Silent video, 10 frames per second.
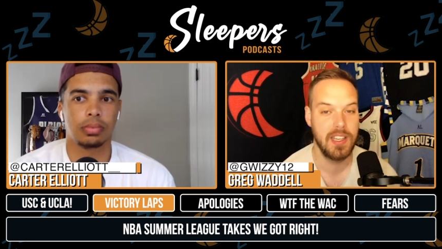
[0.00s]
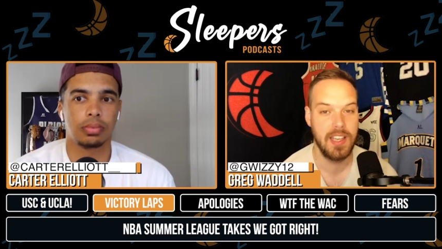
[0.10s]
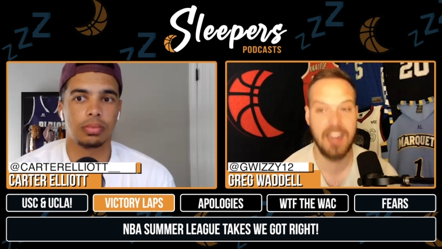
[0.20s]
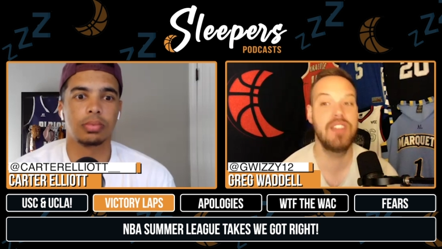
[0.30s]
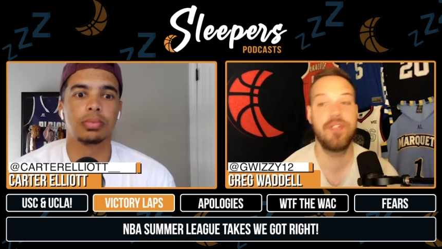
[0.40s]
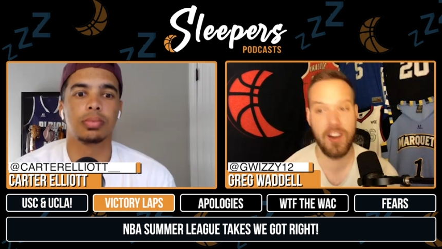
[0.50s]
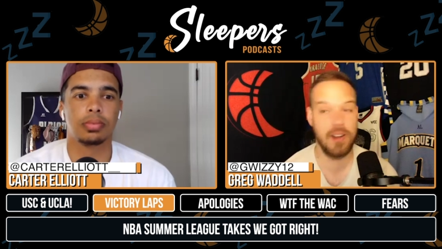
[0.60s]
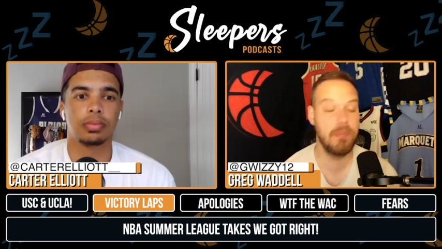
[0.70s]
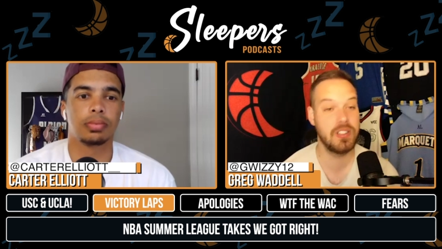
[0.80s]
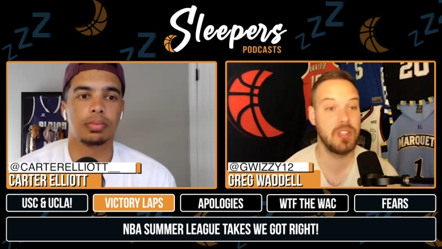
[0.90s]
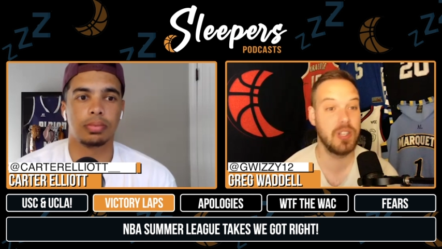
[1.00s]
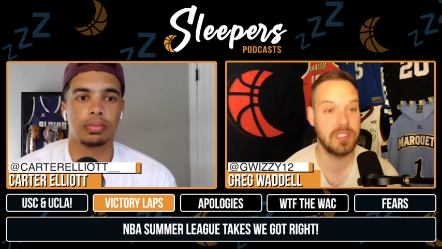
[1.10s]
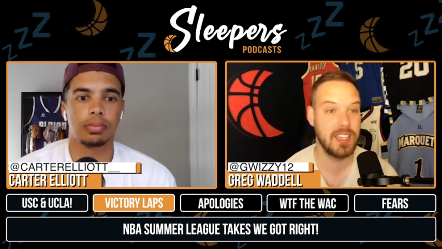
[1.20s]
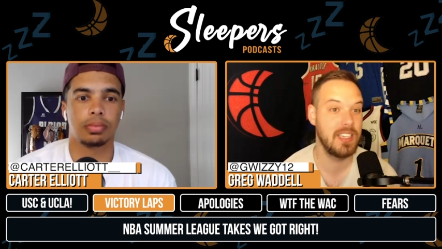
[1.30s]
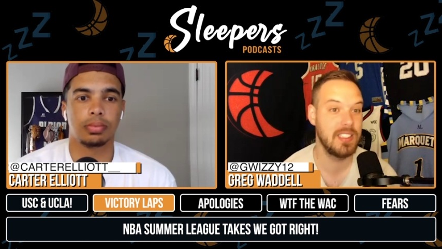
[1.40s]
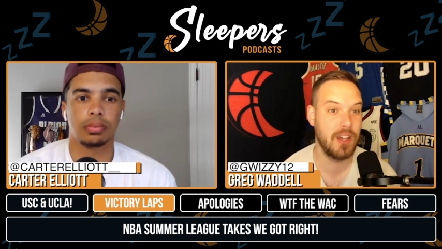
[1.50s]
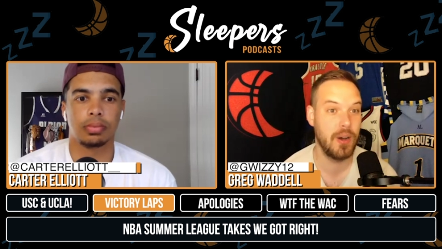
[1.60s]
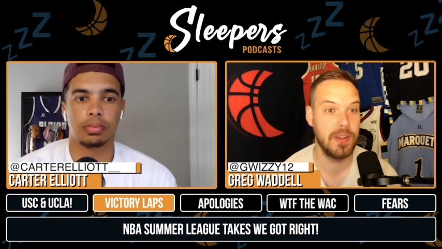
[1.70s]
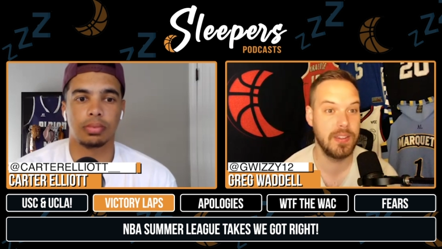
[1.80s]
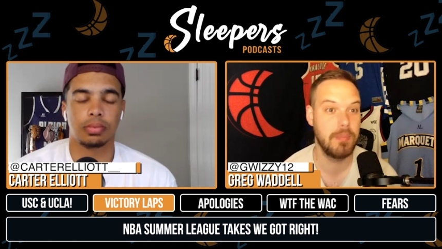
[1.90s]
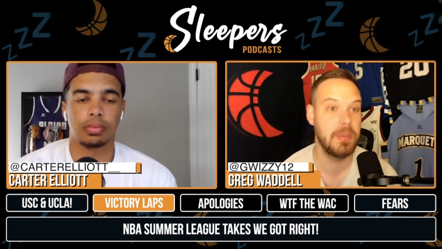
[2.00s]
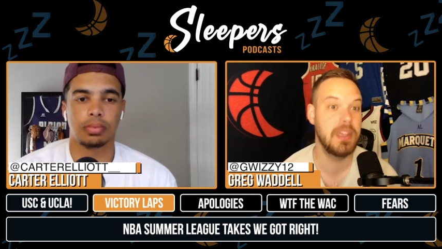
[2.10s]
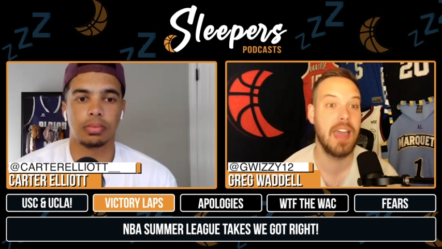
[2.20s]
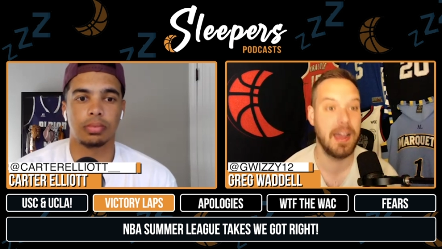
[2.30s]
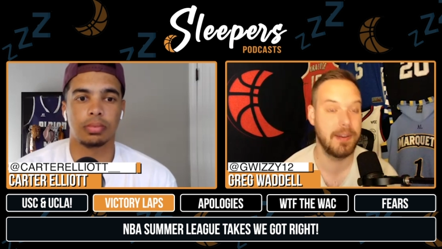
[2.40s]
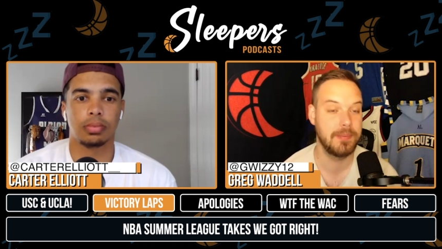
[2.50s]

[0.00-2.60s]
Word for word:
Speaker 1: And he very much looks like he's going to be that.